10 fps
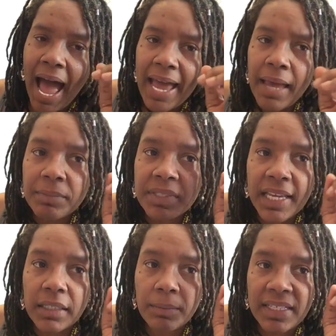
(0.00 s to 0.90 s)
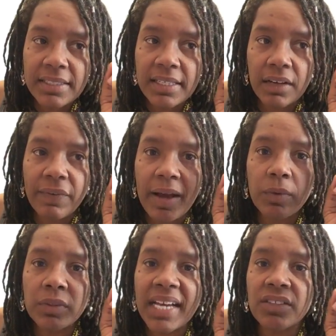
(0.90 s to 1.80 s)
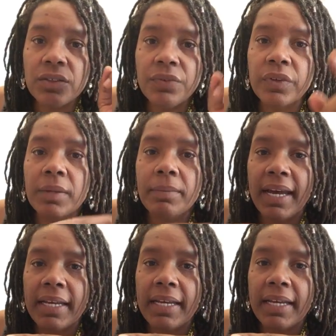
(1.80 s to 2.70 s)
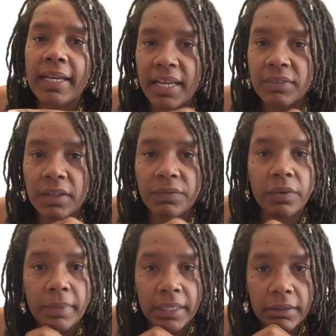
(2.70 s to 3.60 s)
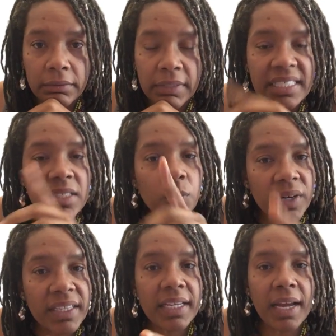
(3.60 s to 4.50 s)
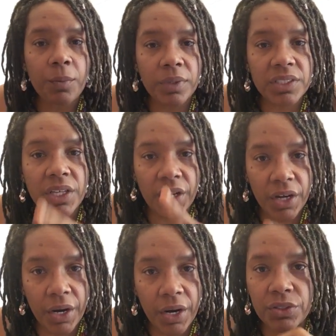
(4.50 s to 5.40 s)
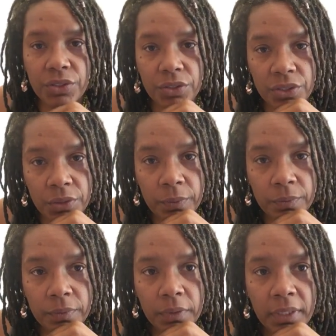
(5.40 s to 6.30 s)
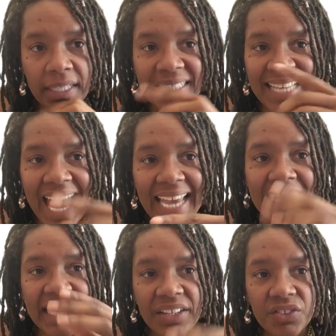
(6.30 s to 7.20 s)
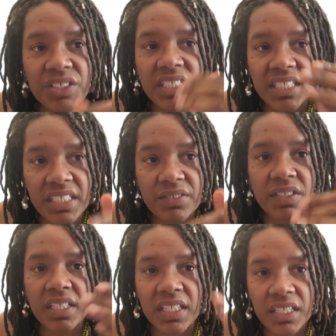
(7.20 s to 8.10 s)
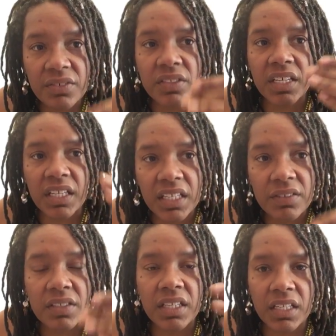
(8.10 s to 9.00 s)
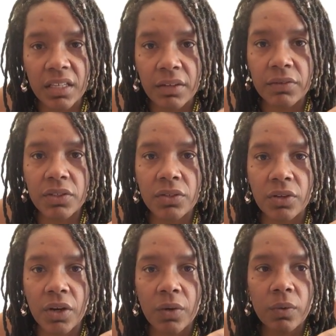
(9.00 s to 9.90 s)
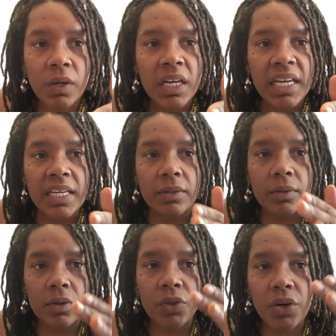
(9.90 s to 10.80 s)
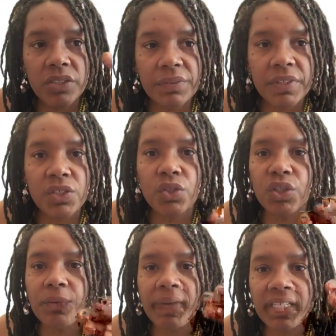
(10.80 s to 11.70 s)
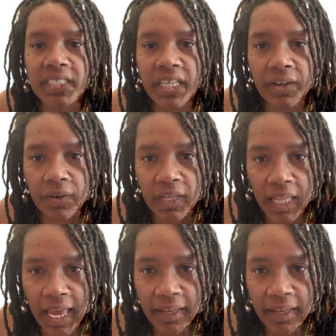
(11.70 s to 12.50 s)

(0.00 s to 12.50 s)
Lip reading: am telling myself I will not do for anybody until I've done for me. That's the one thing I want to encourage you to do. 9 energy gives and gives and gives and gives, you know. Those of us who are humanitarian like,